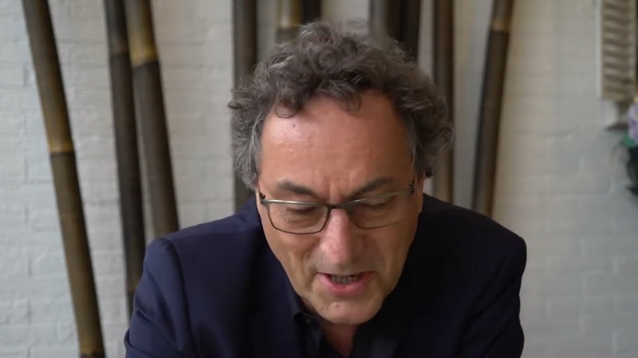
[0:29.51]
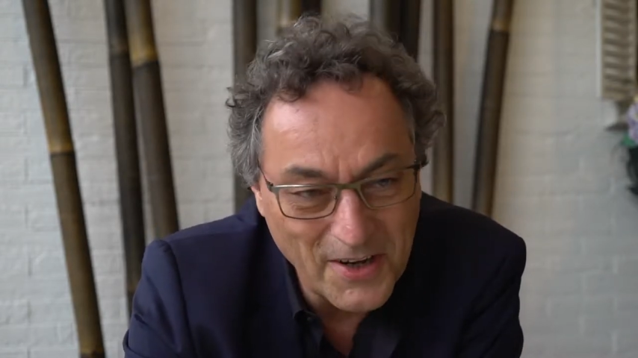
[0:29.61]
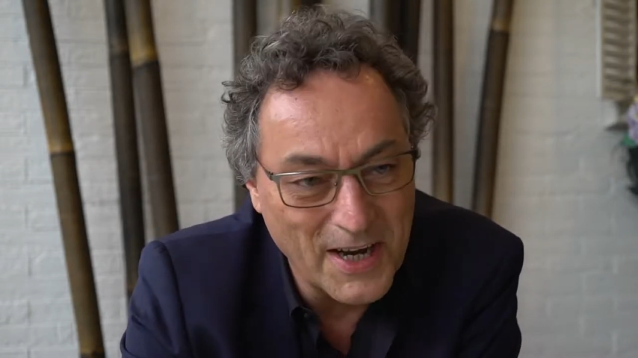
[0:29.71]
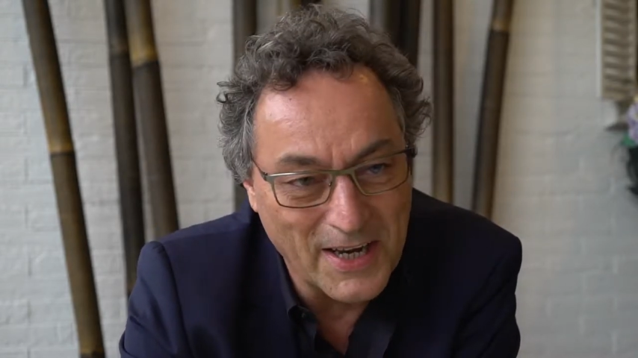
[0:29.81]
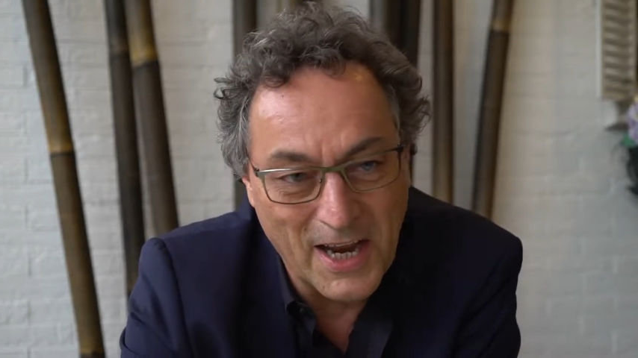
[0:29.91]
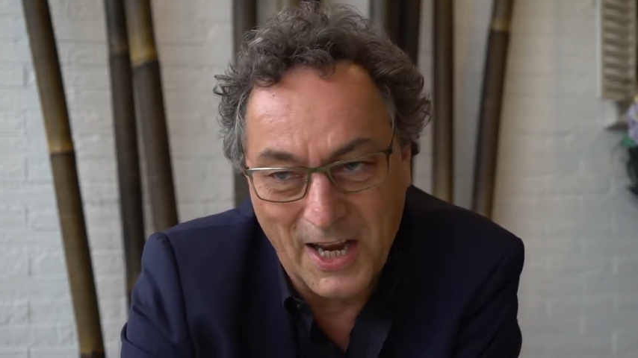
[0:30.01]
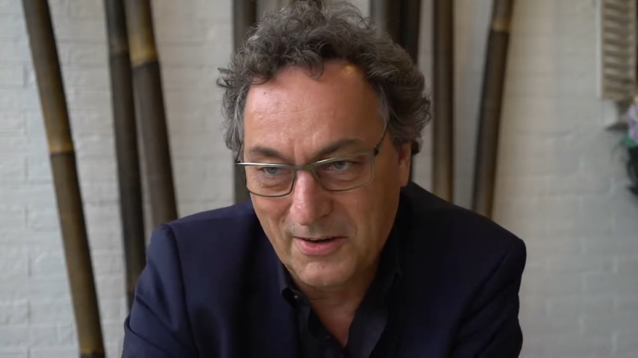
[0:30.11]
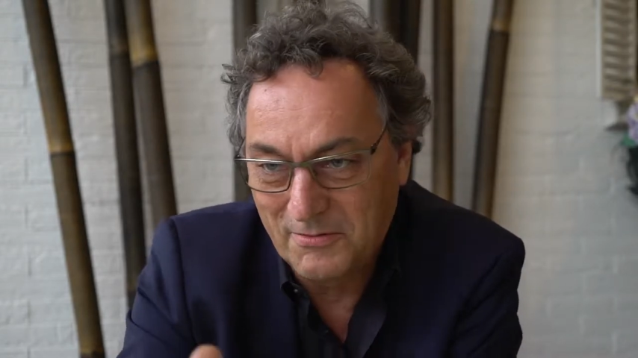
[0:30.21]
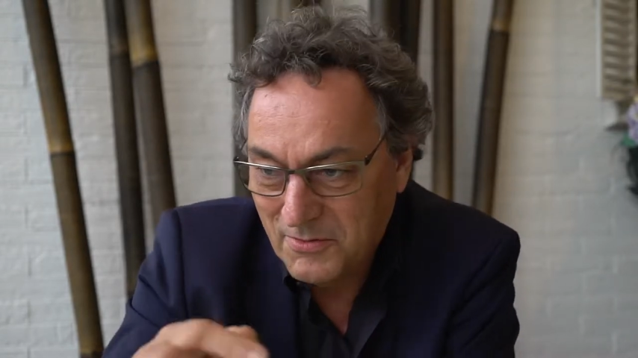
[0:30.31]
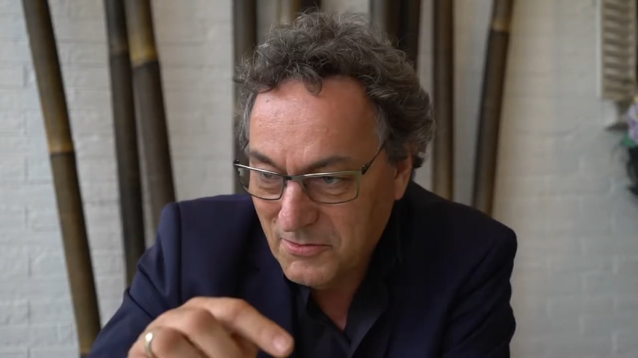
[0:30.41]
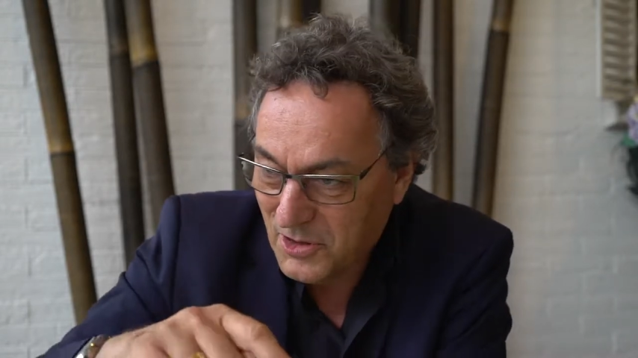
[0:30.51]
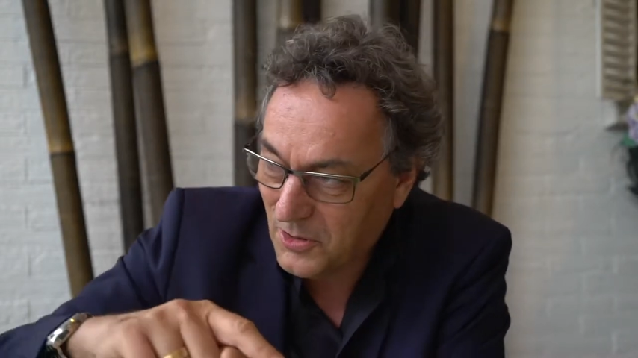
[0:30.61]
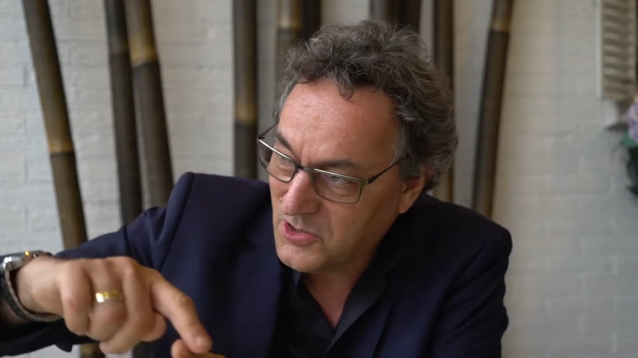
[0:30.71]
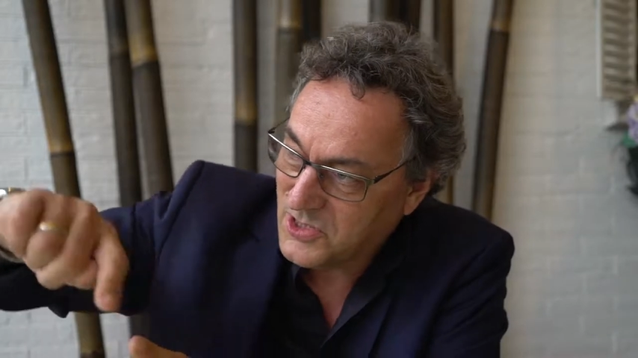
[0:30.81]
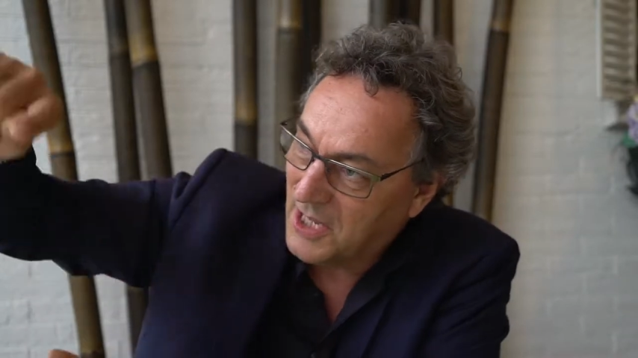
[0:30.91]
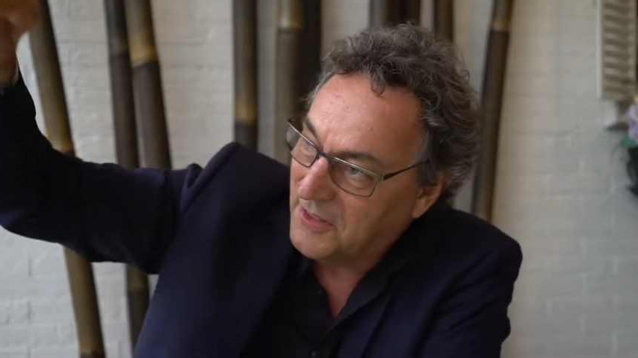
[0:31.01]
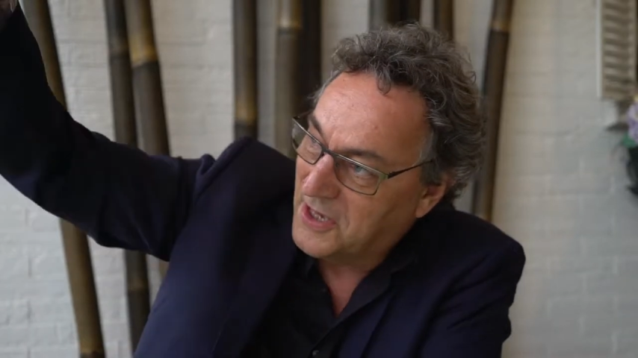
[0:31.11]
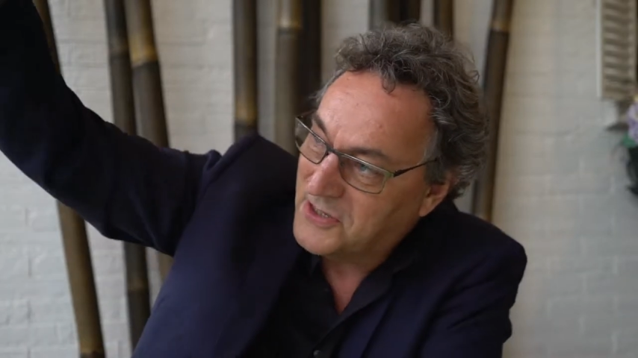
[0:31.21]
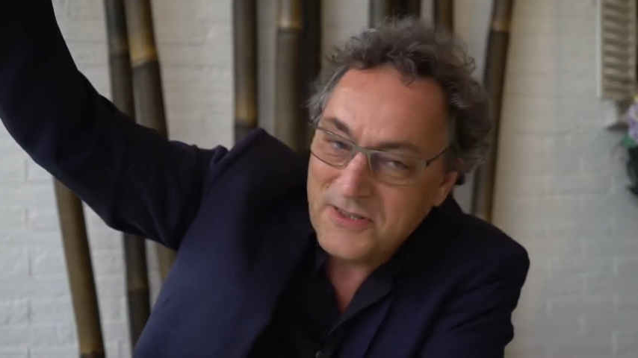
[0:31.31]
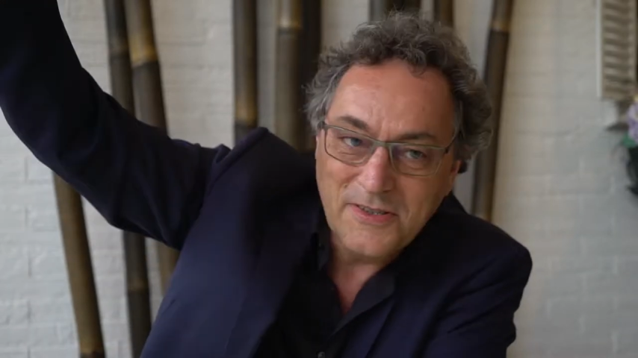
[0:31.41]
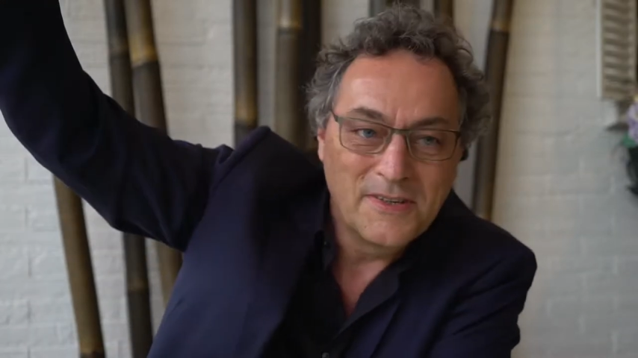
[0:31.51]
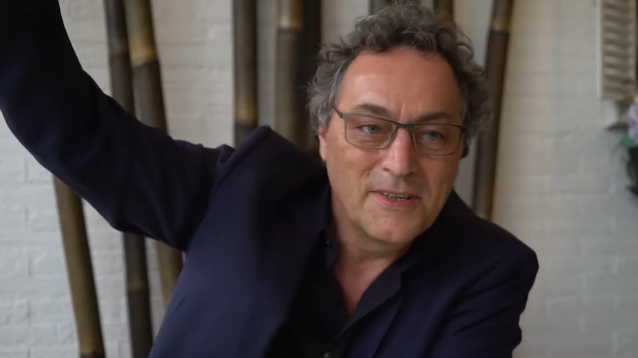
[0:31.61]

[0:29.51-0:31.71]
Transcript: You know, it grows like this.